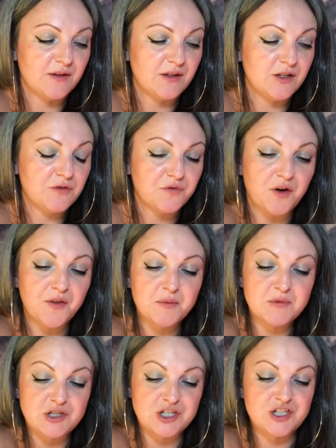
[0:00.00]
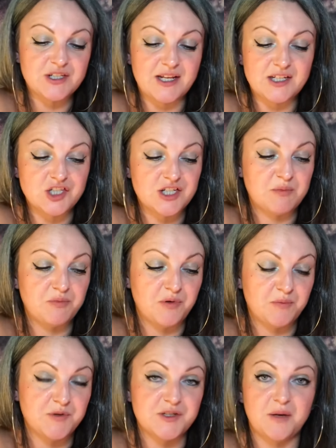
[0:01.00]
you've got the magician energy
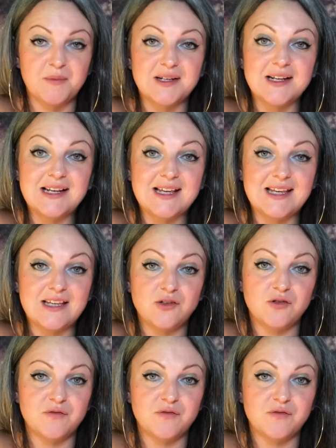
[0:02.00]
predominantly in your